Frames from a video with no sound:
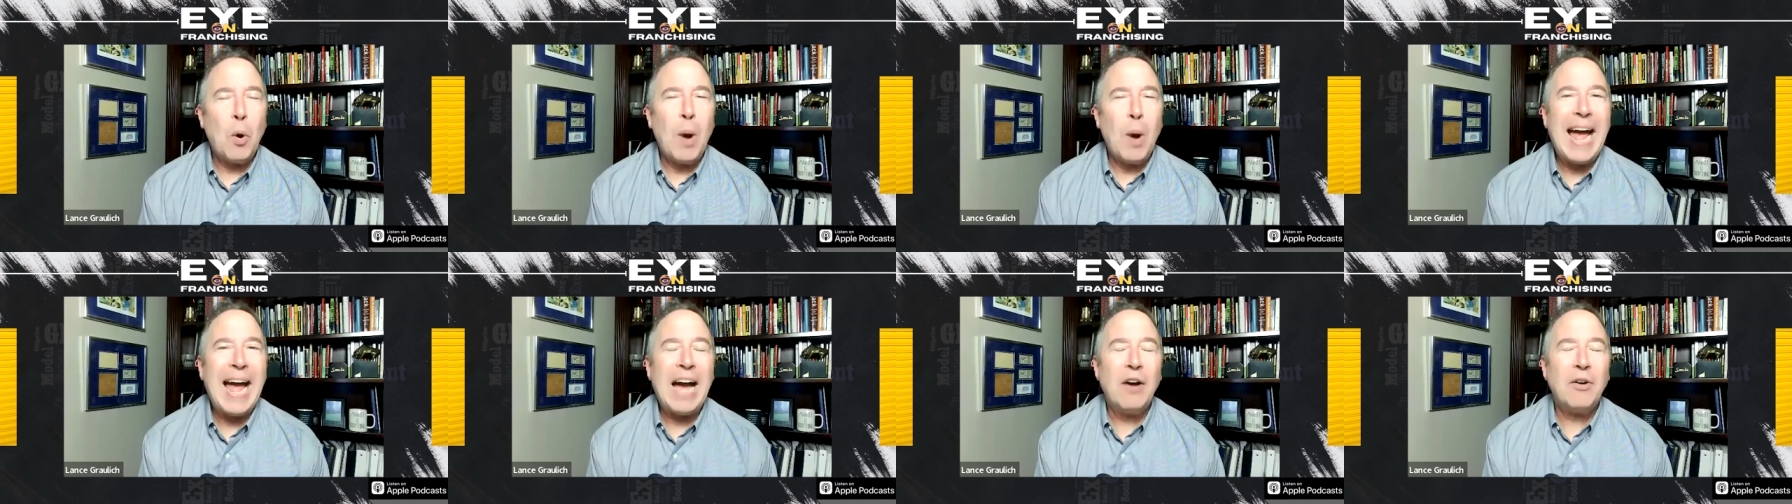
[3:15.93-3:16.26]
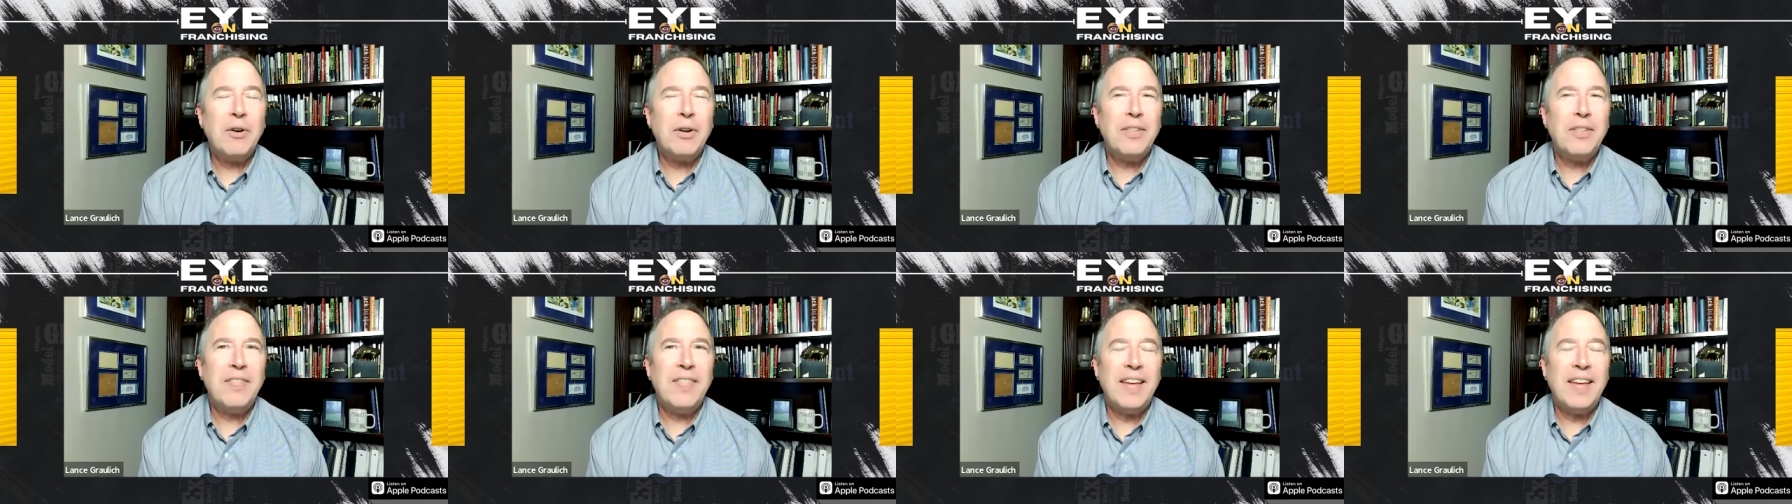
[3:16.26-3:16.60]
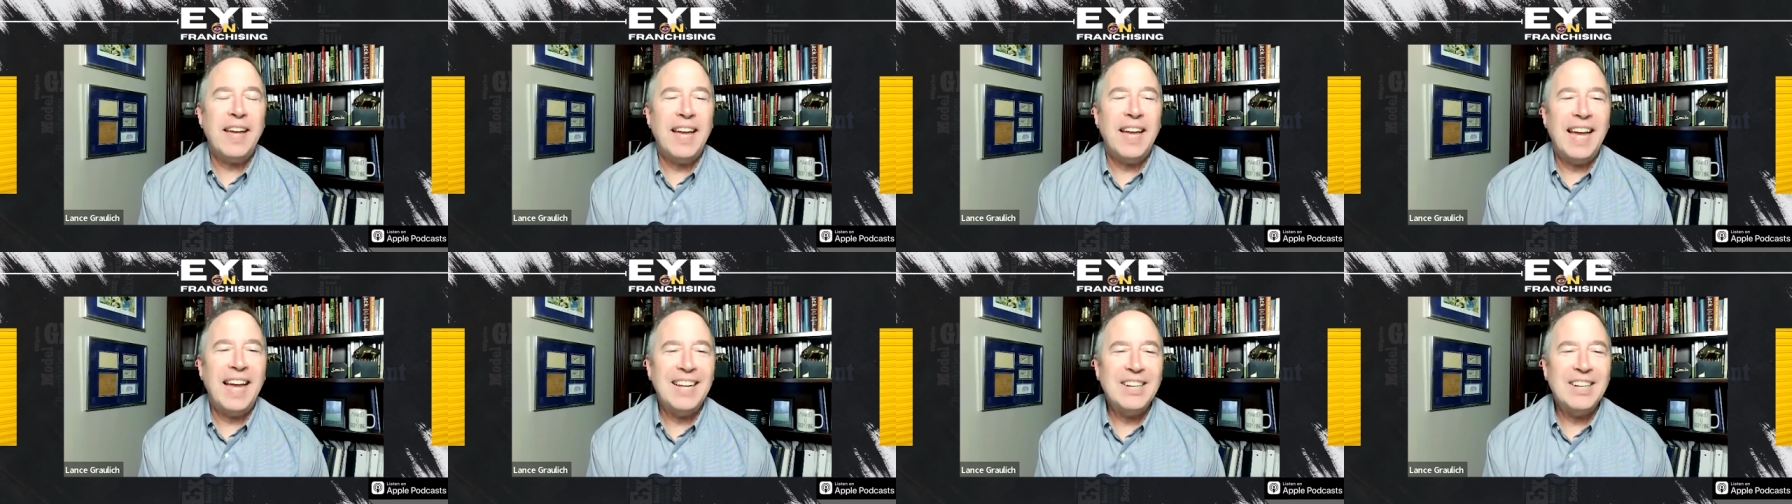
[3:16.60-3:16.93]
how and- did
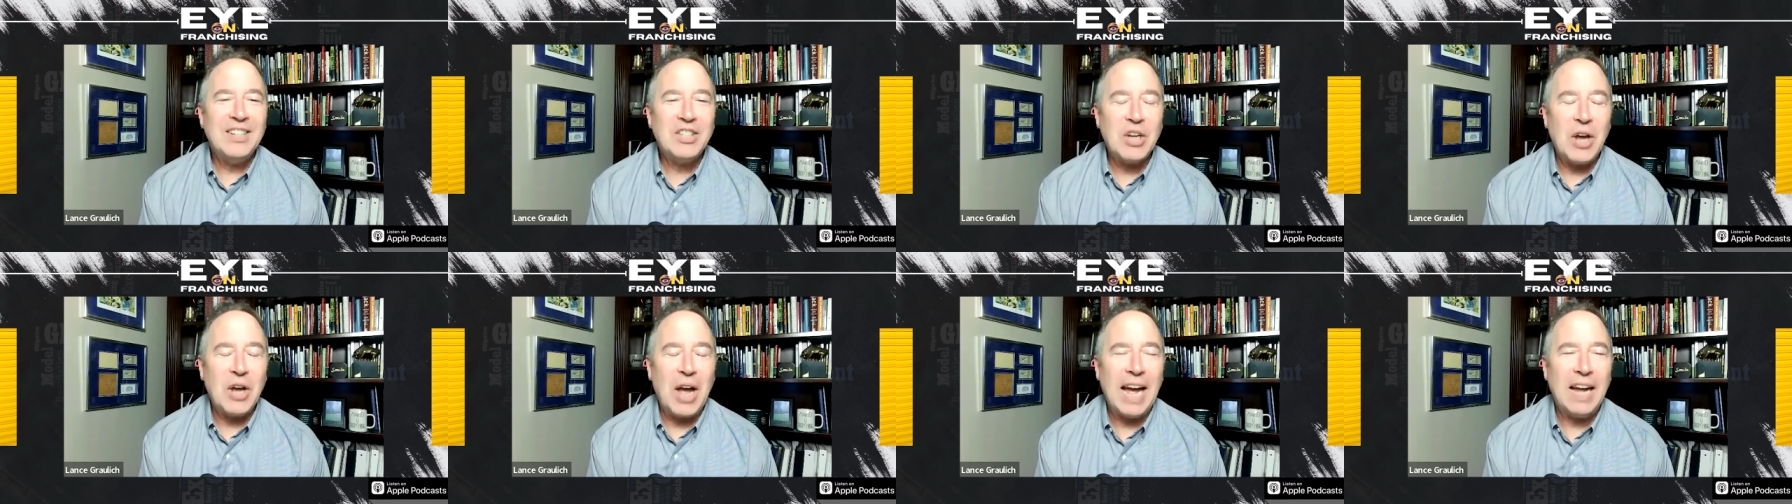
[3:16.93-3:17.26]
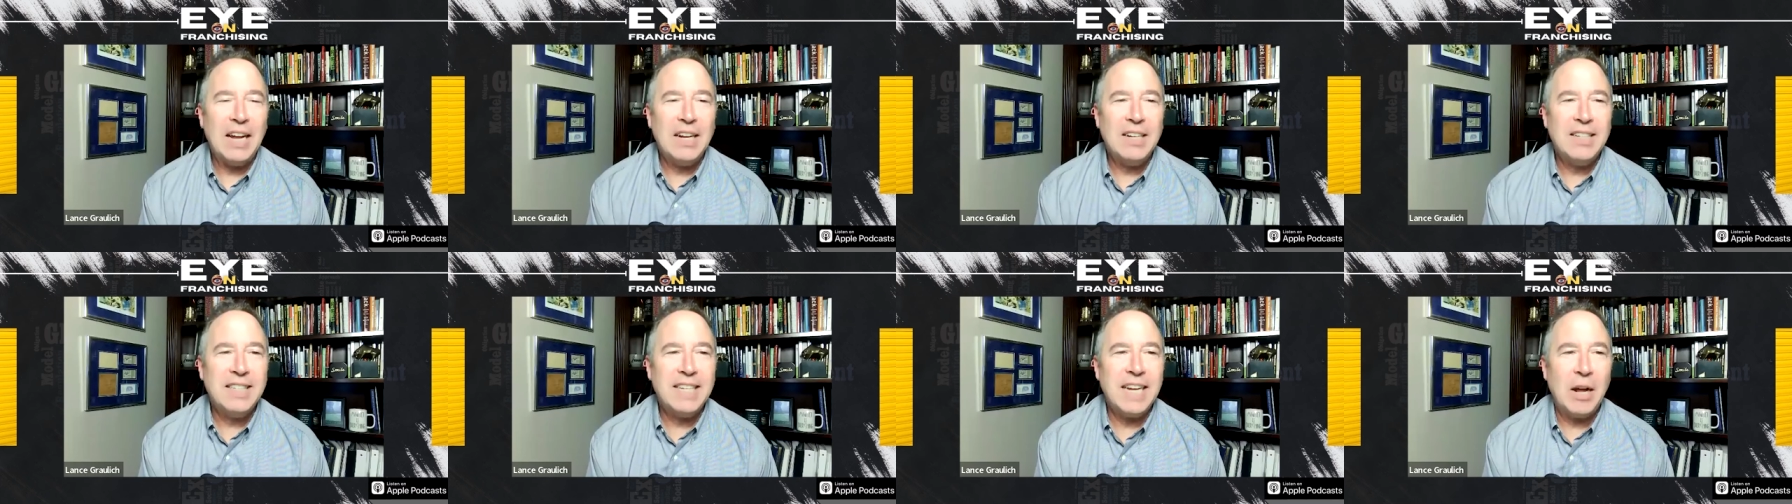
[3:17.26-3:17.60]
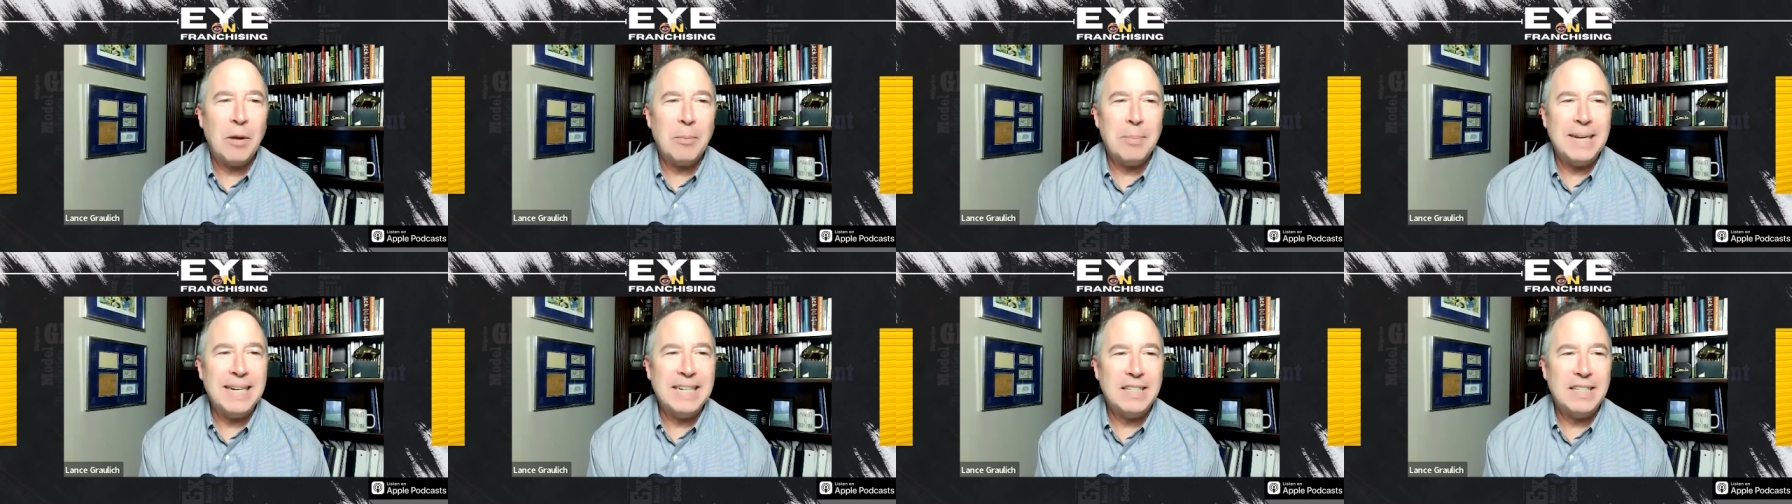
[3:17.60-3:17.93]
the- So tell me,